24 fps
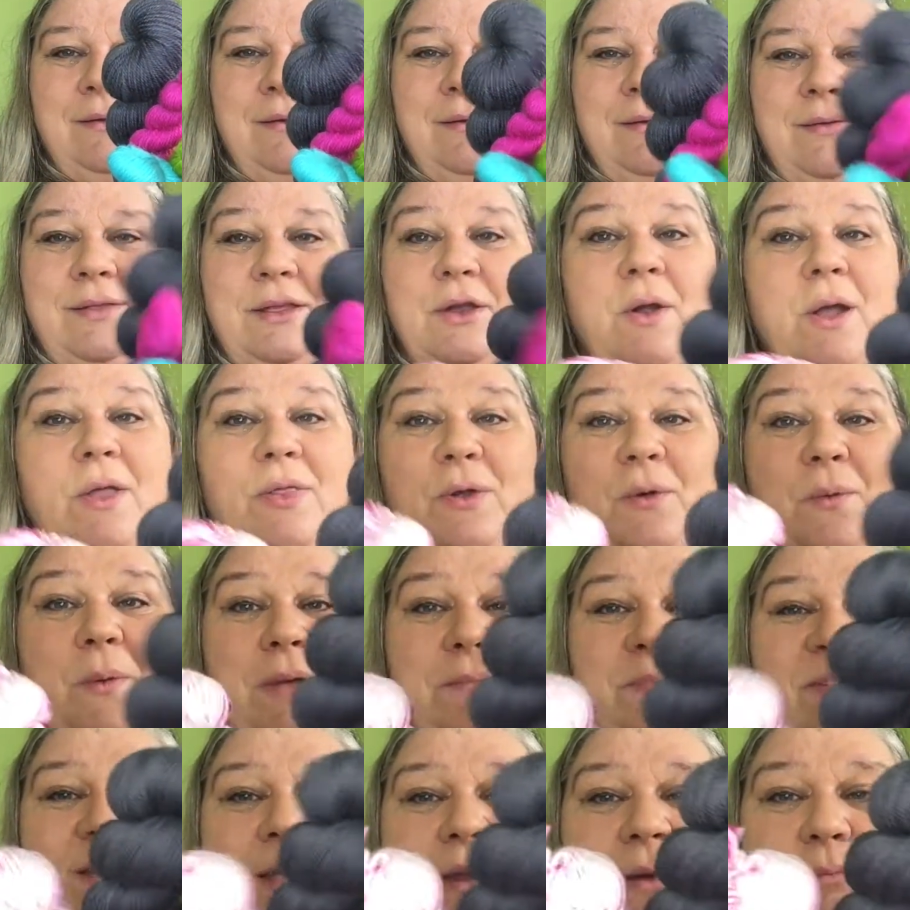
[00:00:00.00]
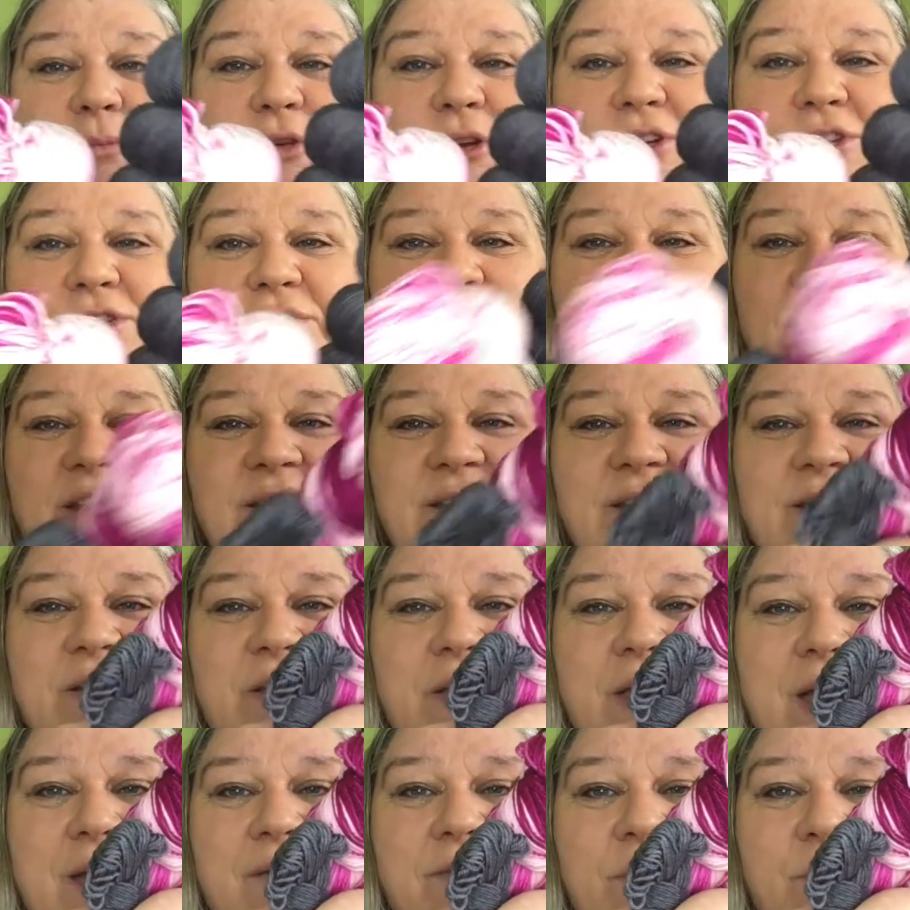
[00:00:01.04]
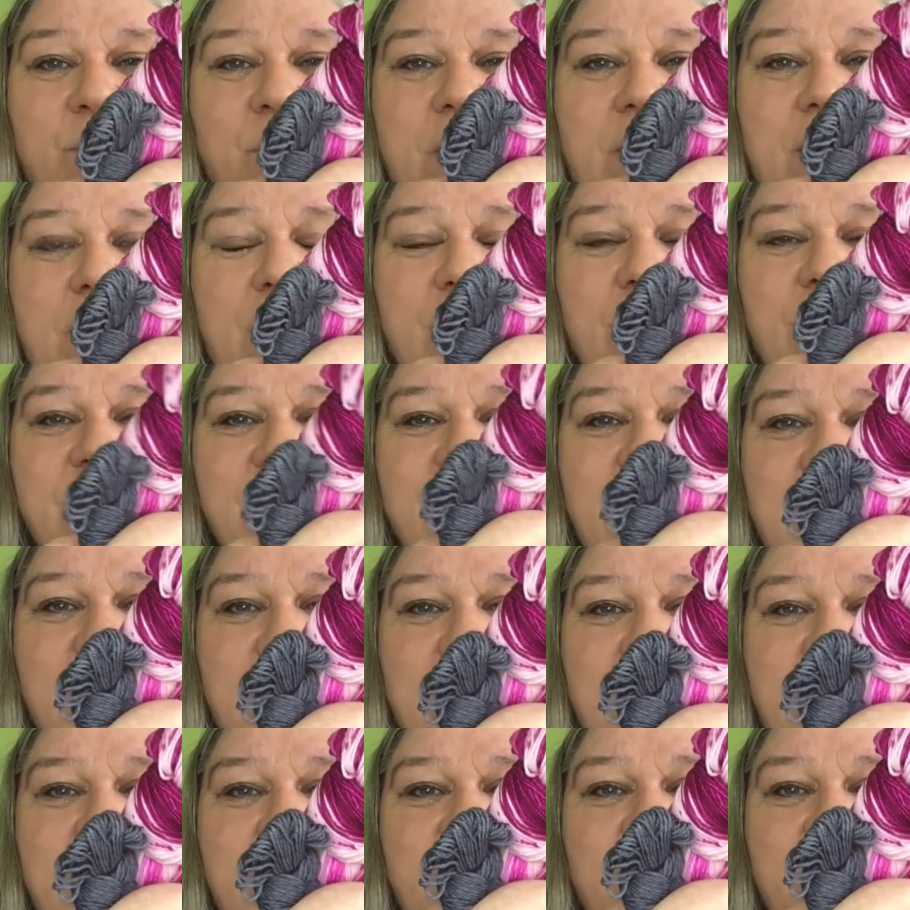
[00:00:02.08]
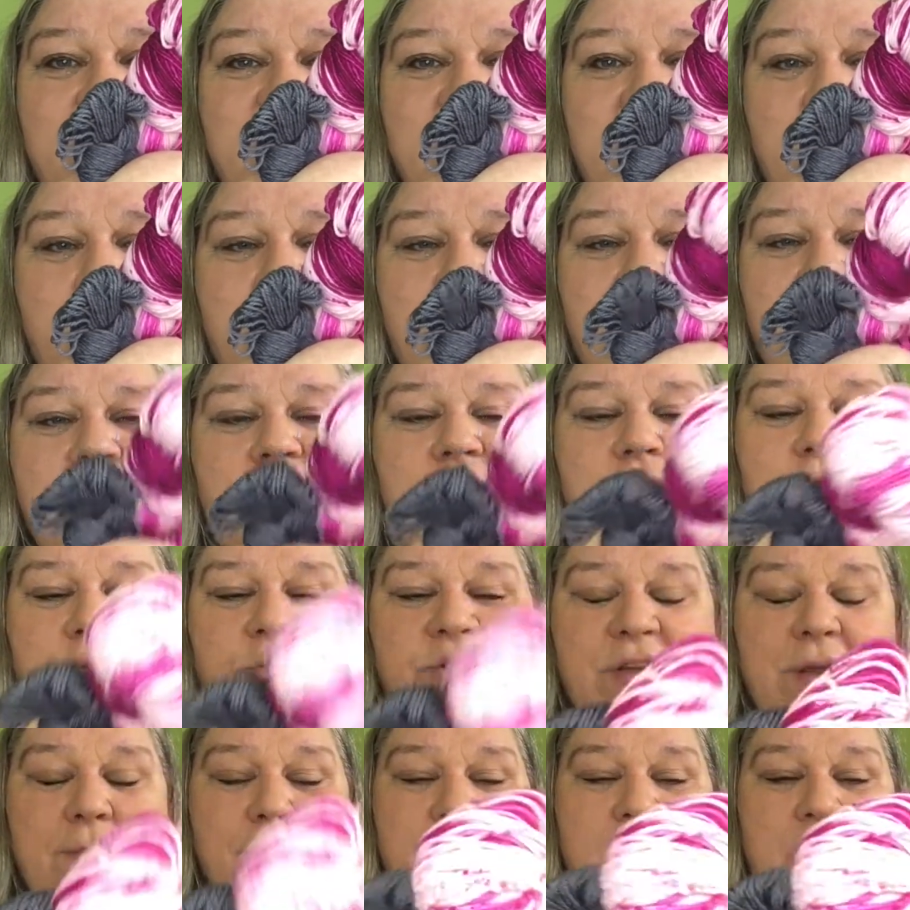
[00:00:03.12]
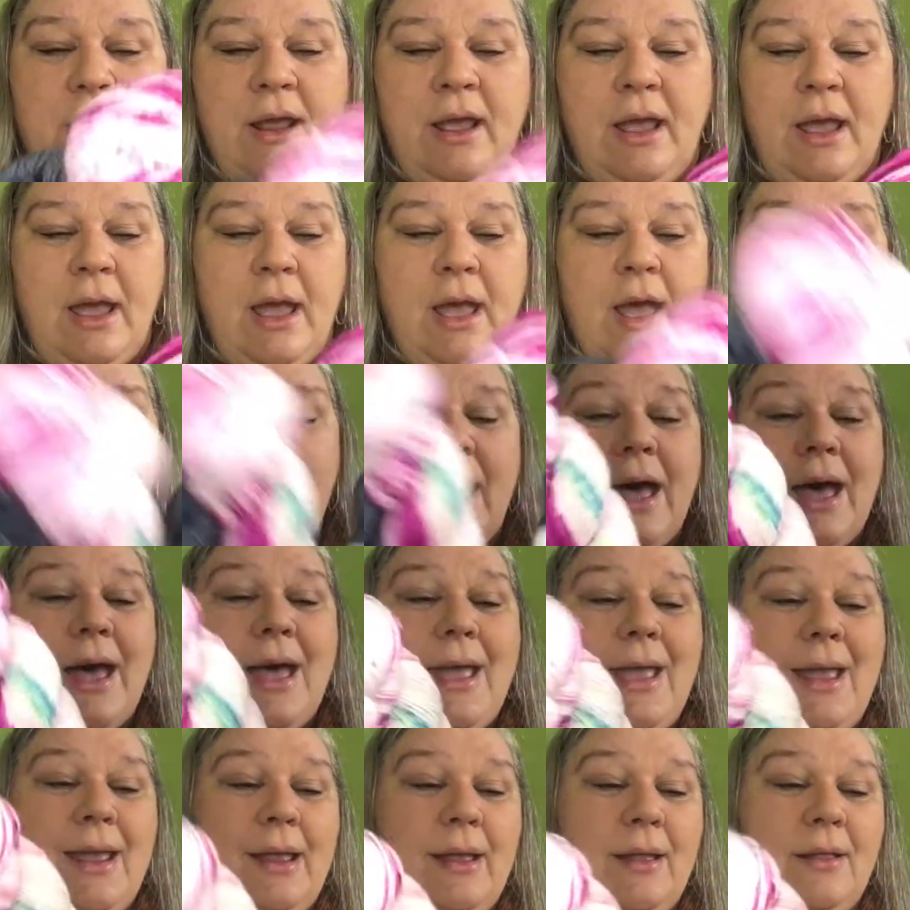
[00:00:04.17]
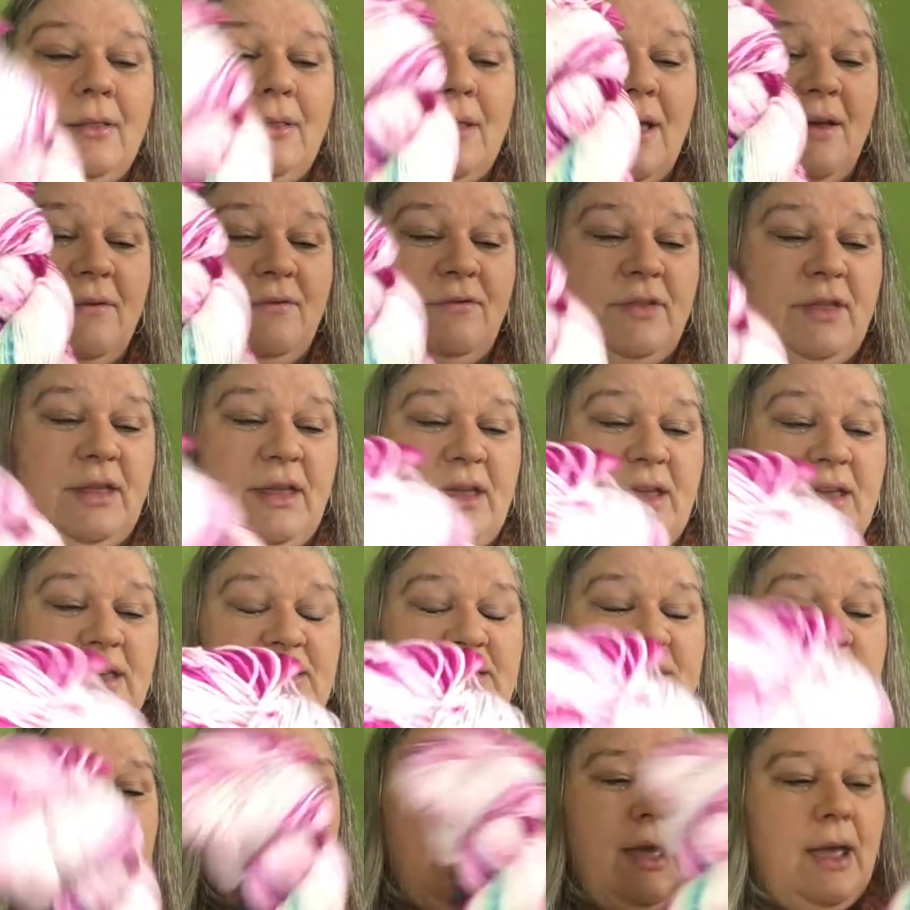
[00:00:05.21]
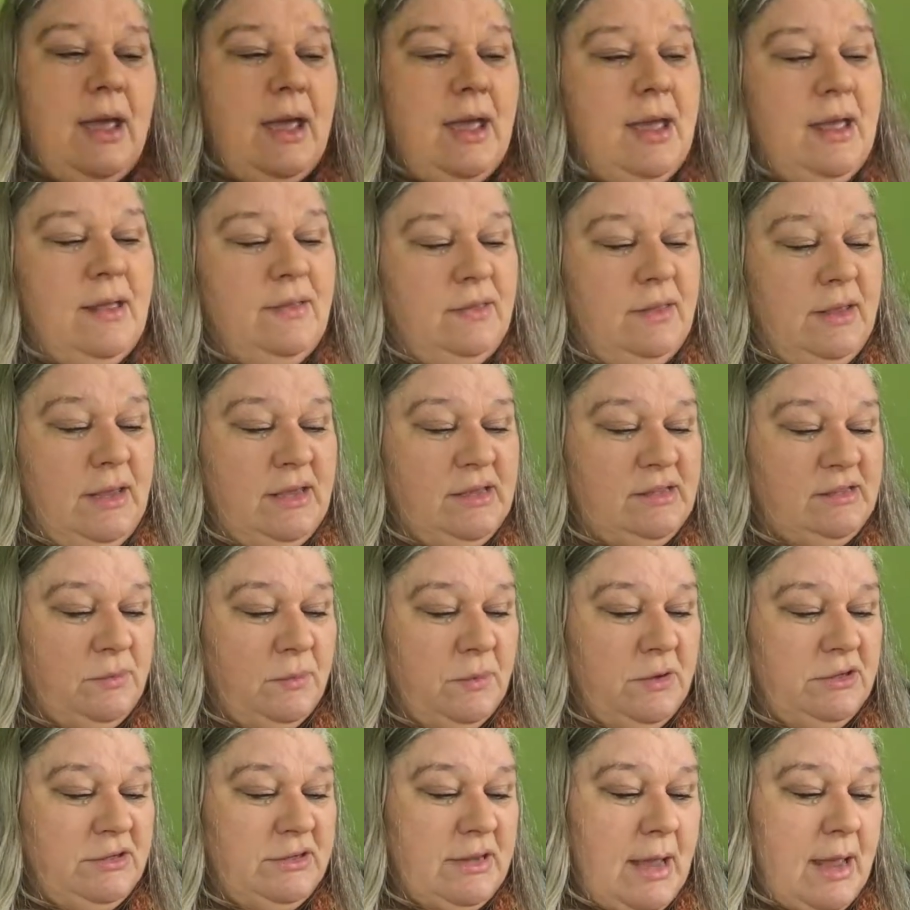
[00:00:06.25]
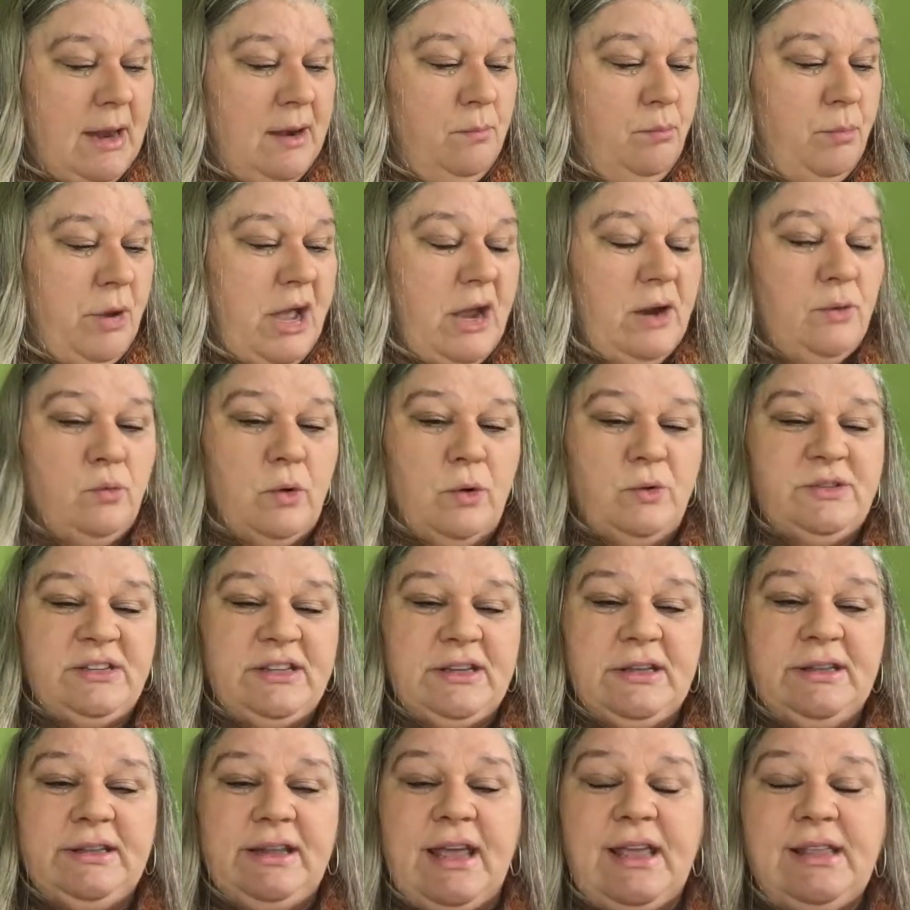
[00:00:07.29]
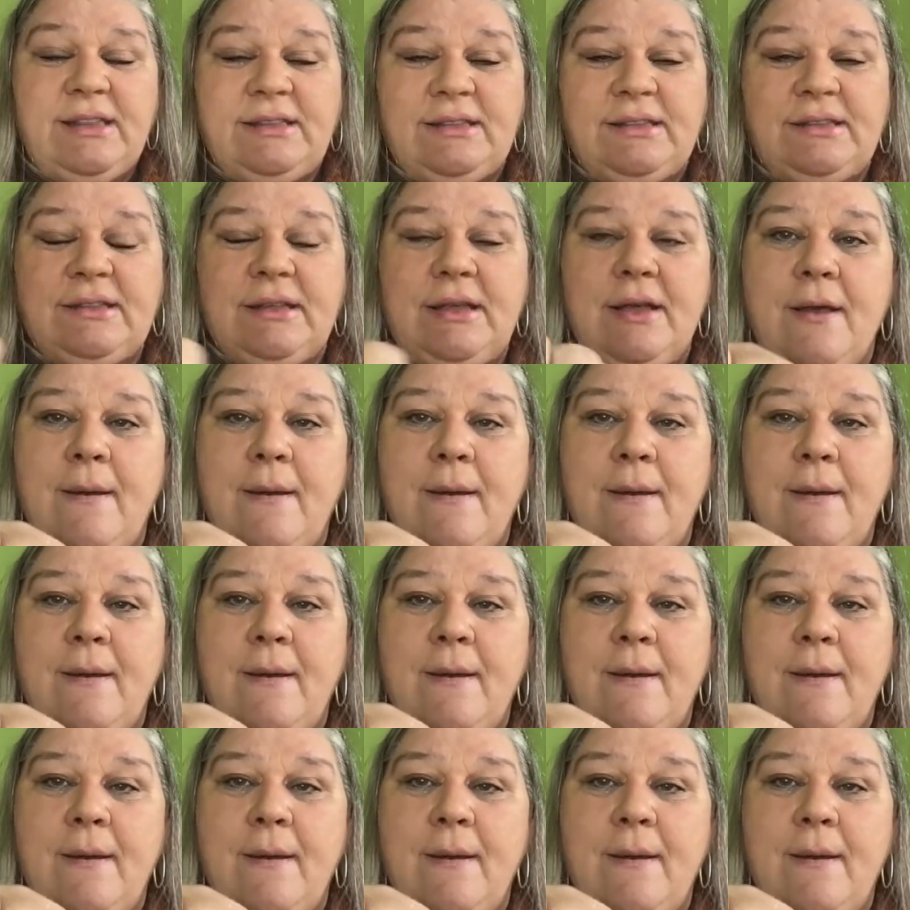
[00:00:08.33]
They're on their website. I'm pretty sure they still have them right now because I think I just got another shipment. I love these. And these were done by Rosehill Knits,